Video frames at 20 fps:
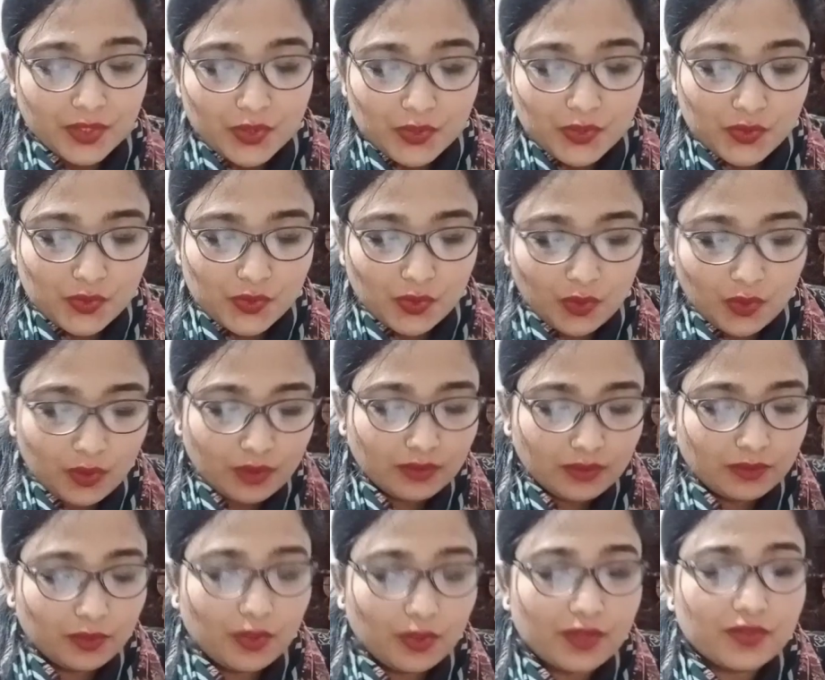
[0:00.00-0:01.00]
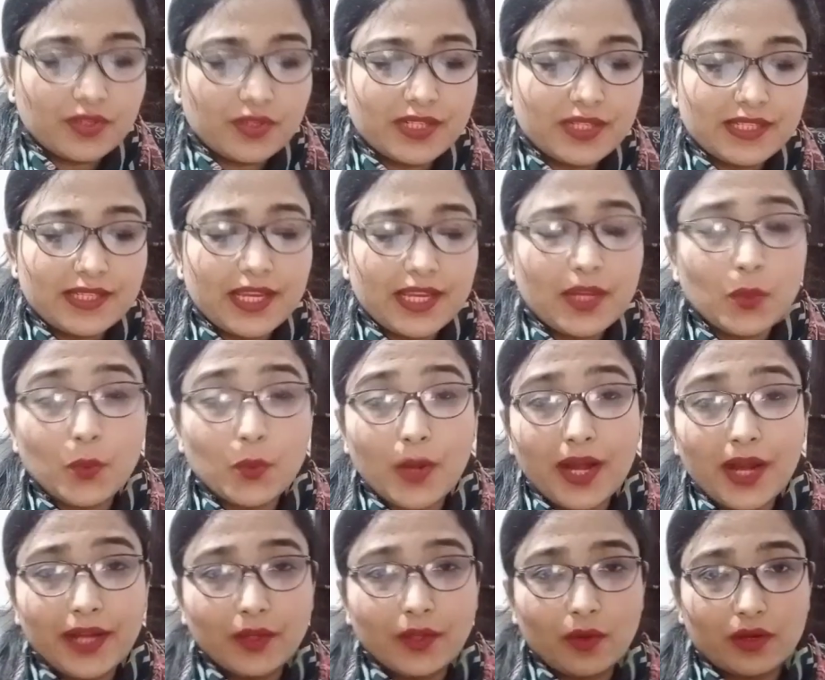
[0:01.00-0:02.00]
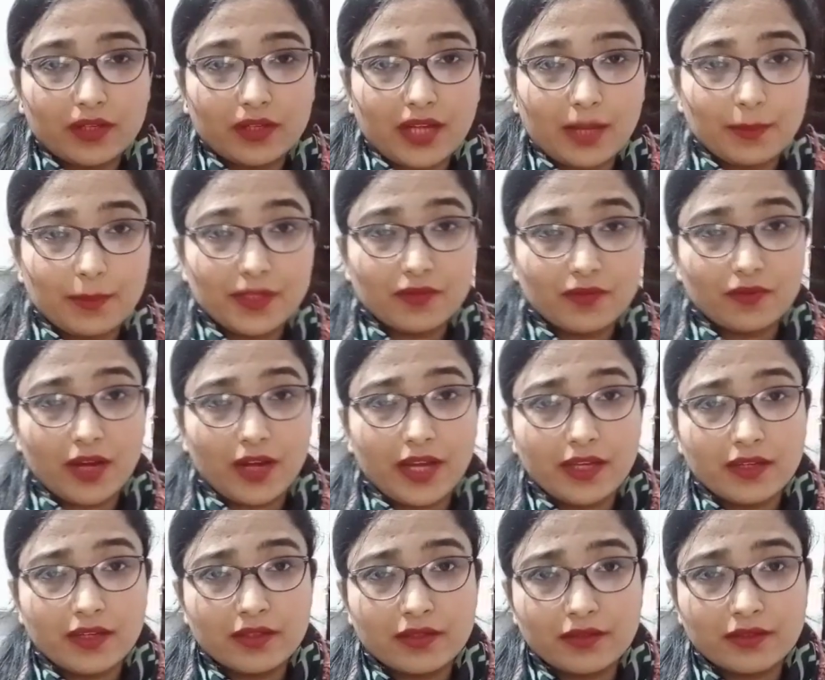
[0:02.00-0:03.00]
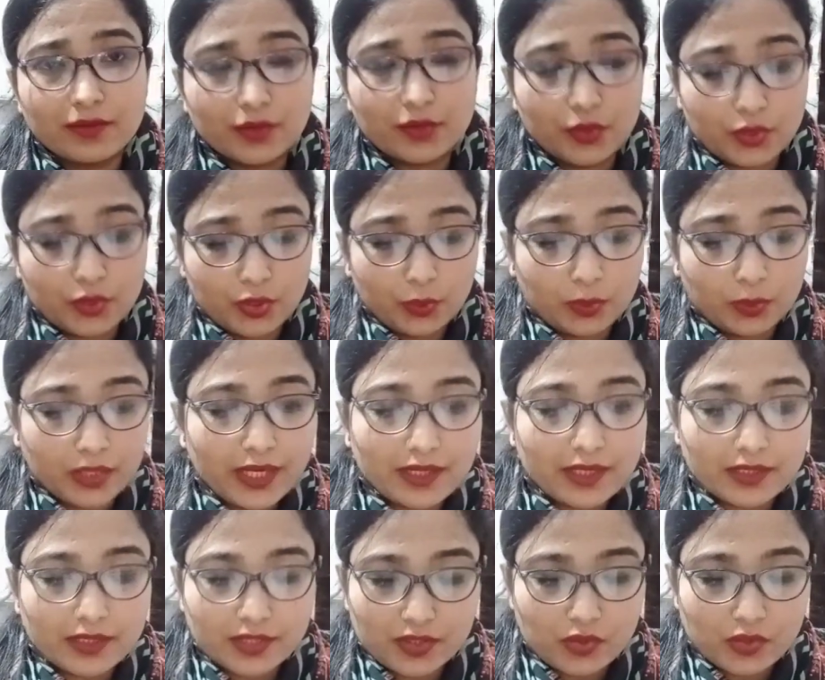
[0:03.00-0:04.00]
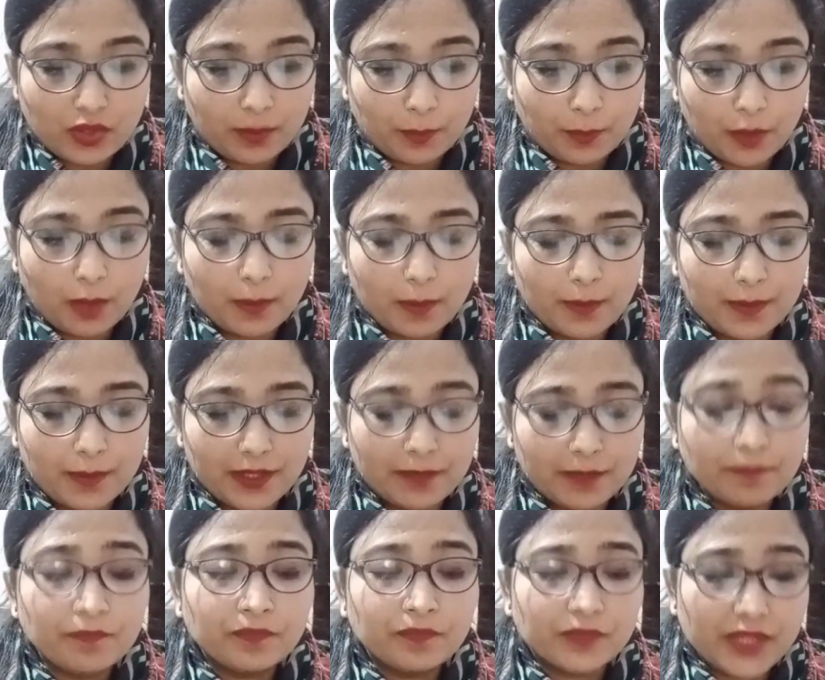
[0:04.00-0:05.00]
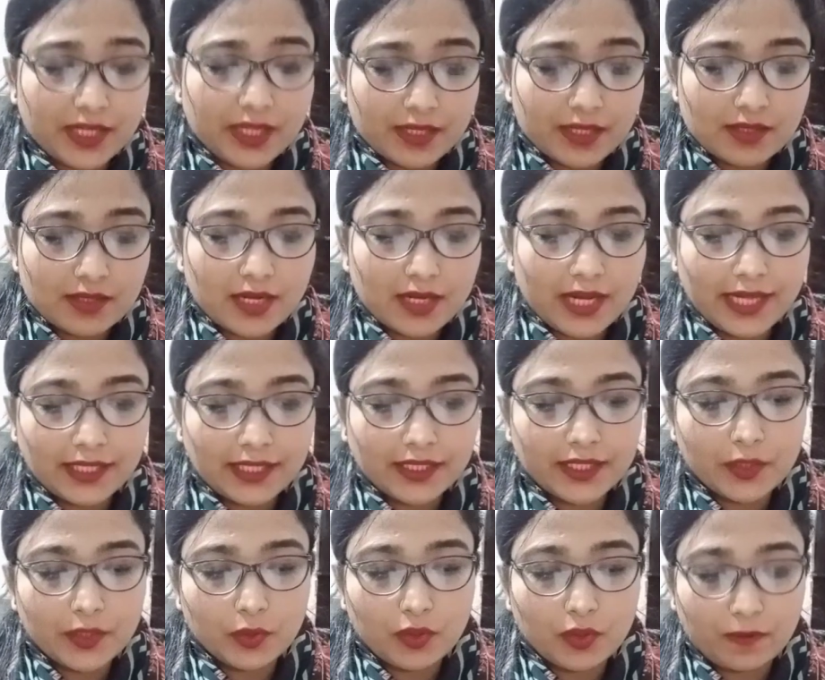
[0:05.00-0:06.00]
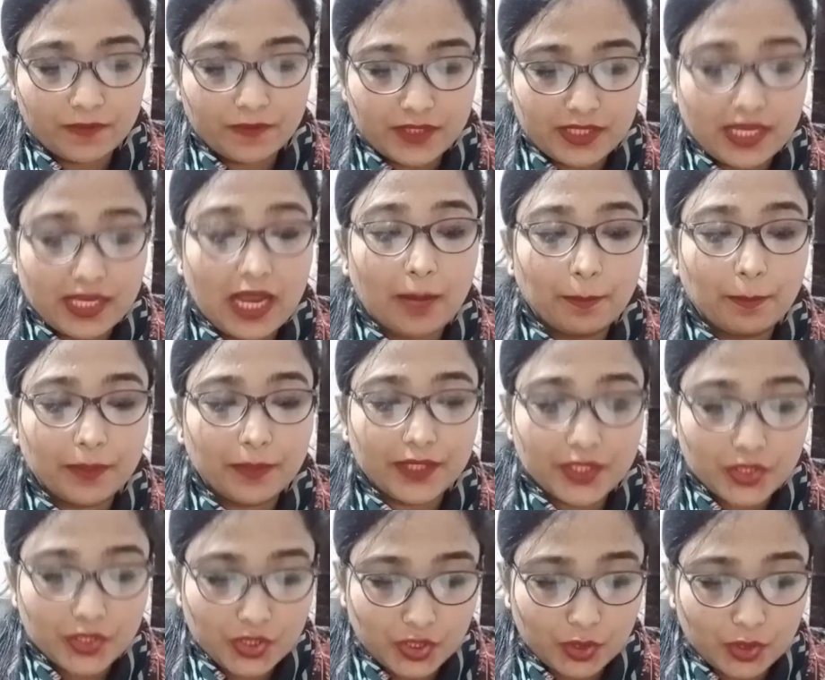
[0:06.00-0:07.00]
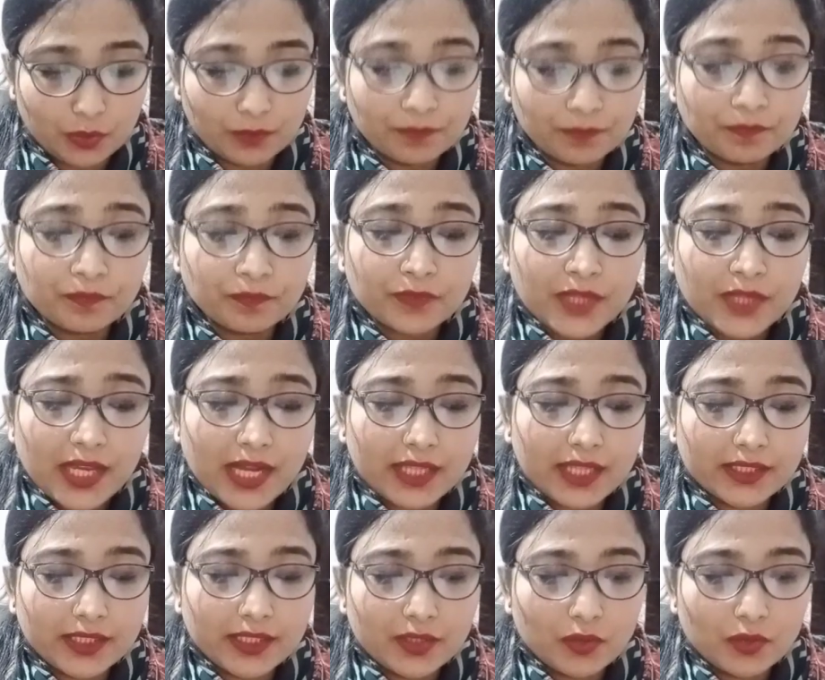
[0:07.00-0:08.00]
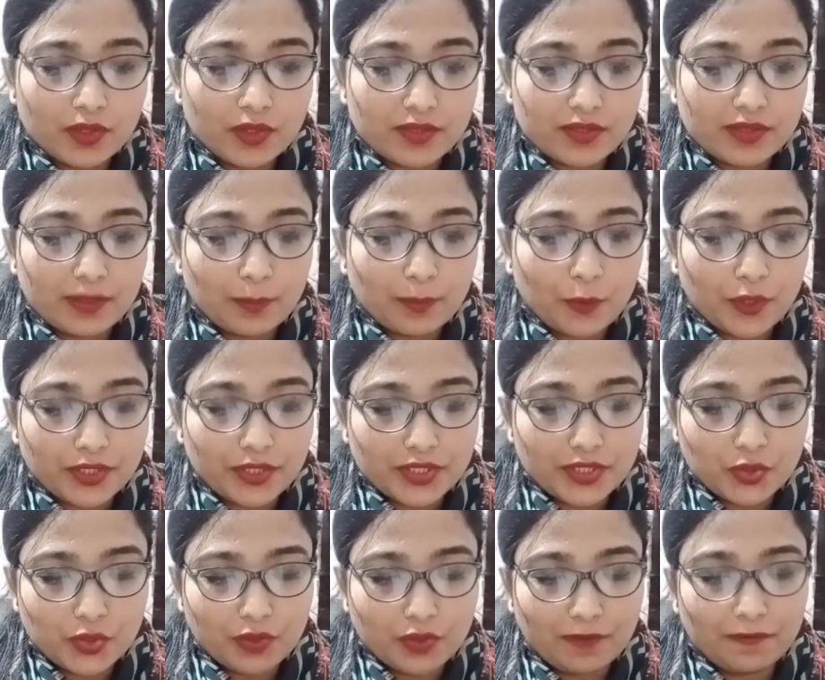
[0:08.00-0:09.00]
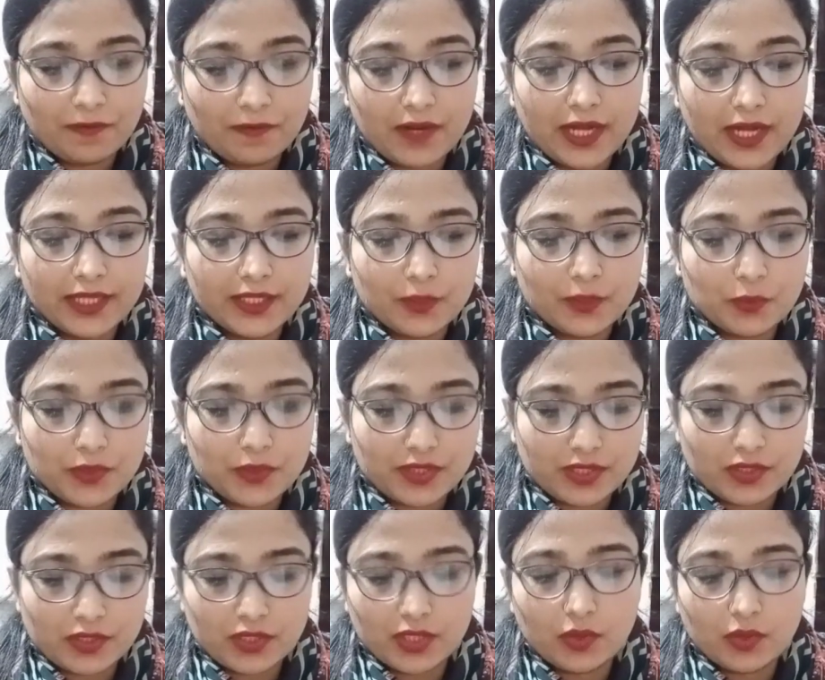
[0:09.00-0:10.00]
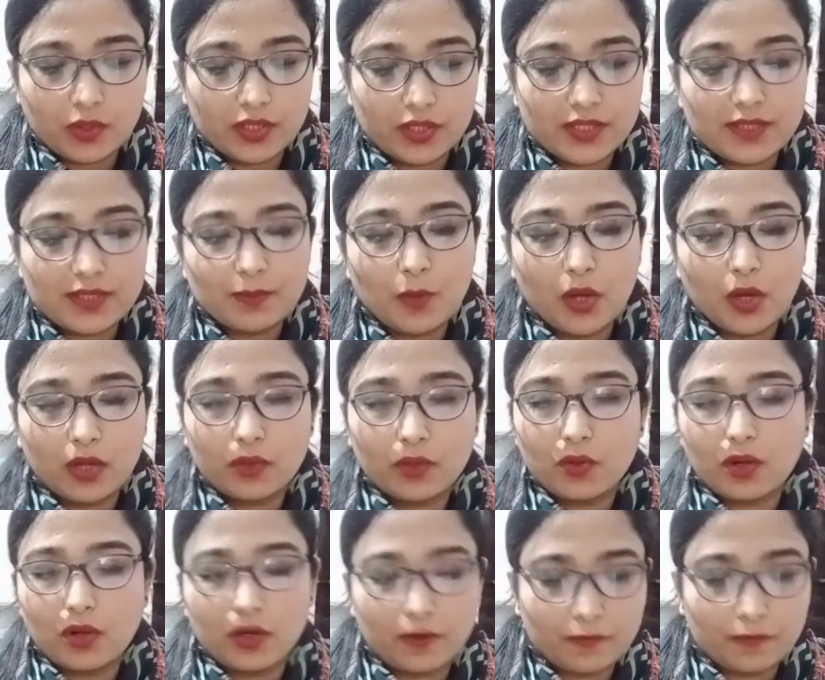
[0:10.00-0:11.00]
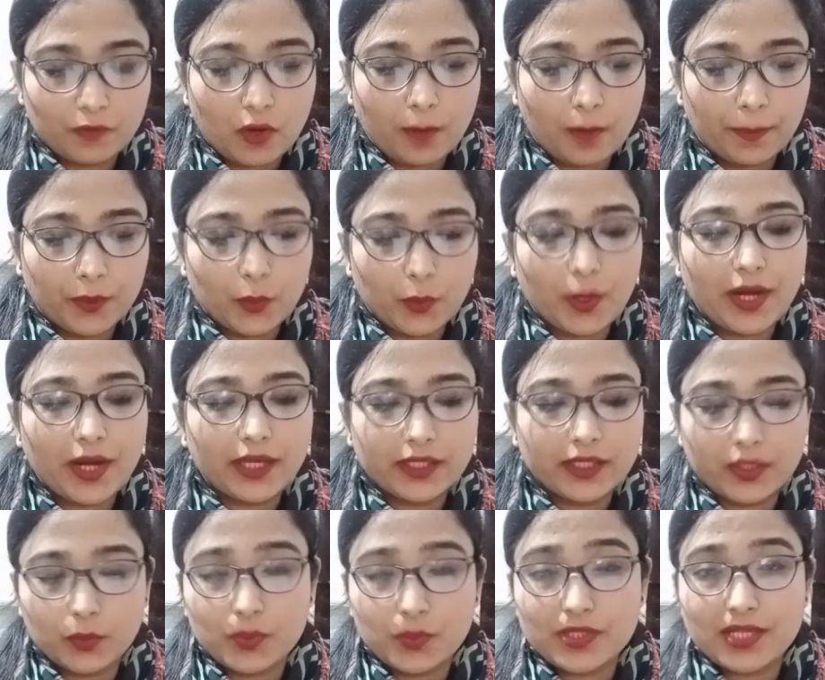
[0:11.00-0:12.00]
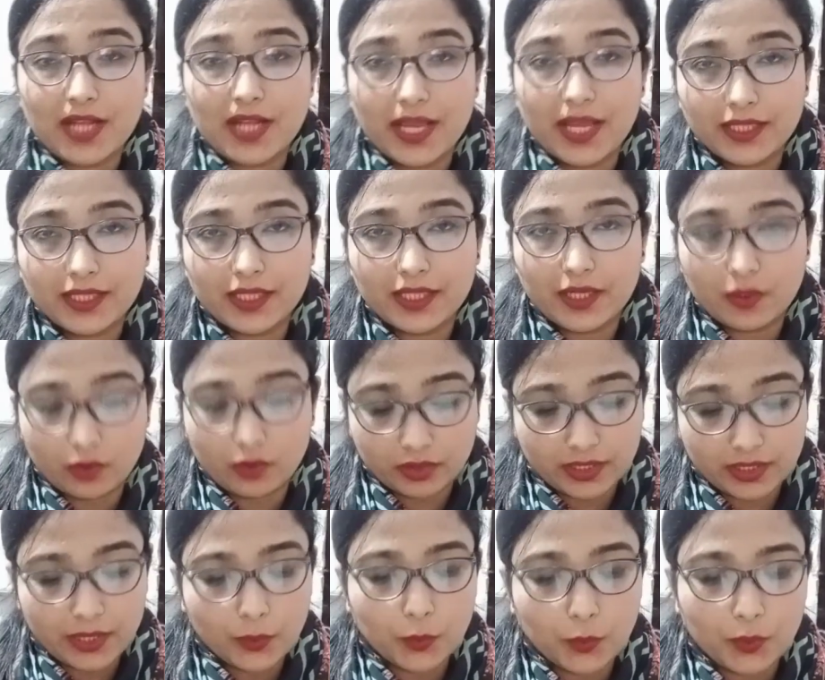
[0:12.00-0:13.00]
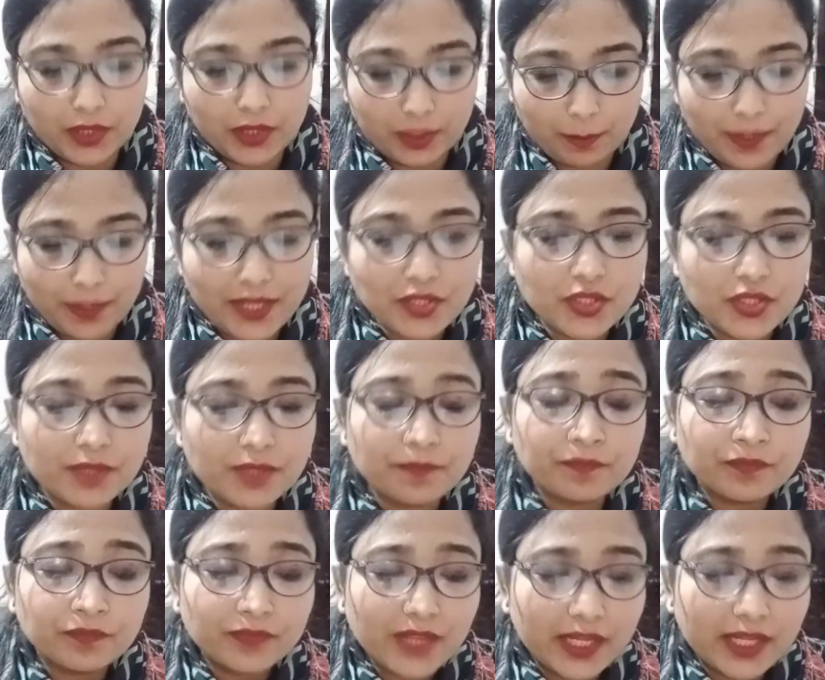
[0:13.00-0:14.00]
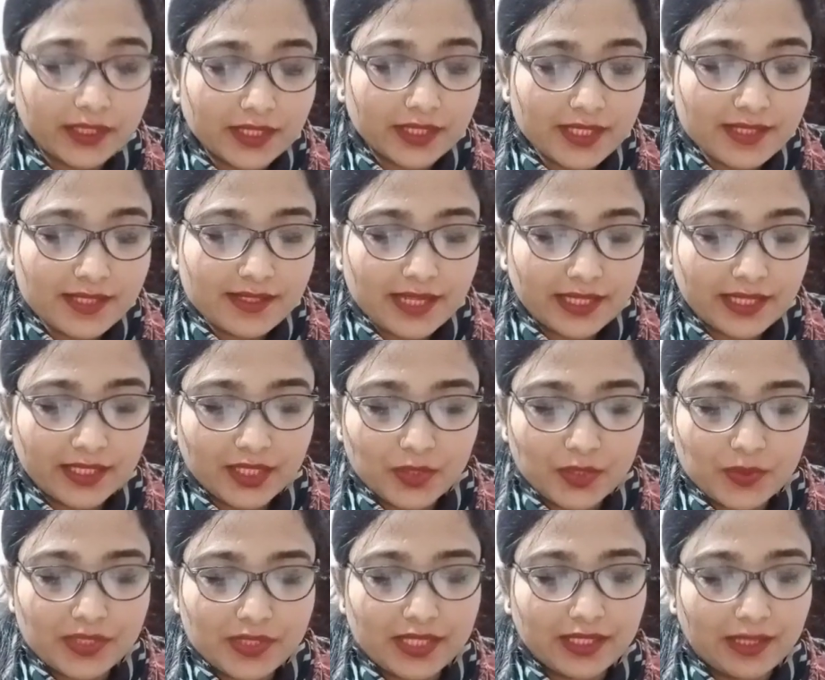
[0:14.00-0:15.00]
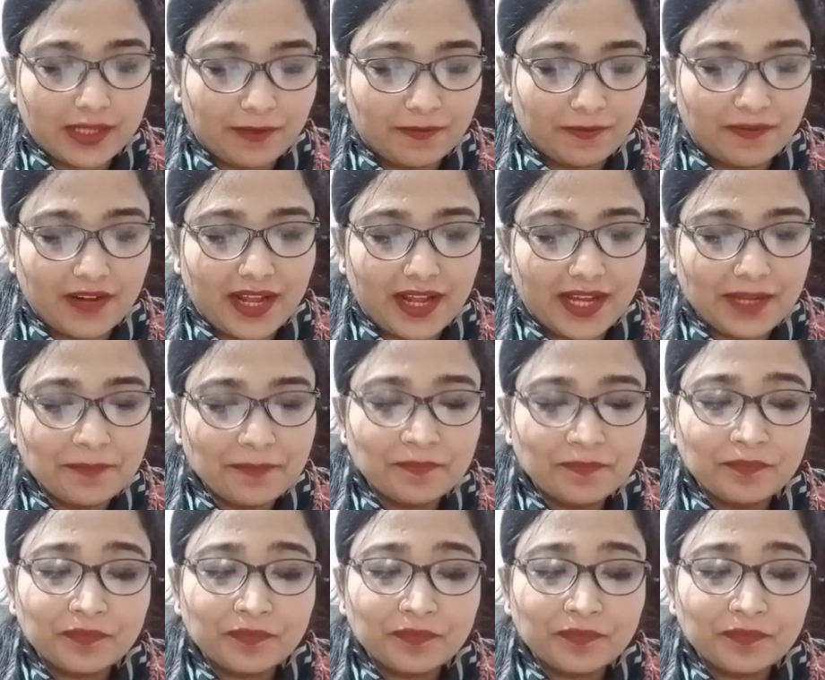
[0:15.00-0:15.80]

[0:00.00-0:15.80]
So Klausner is saying, why not? I mean, why do you think it is not probable? There is a likelihood of its happening too. And then Klausner pointed to a fly that was sitting on a small roll of copper wire that was lying there on that workbench. And then he said, can you see that fly?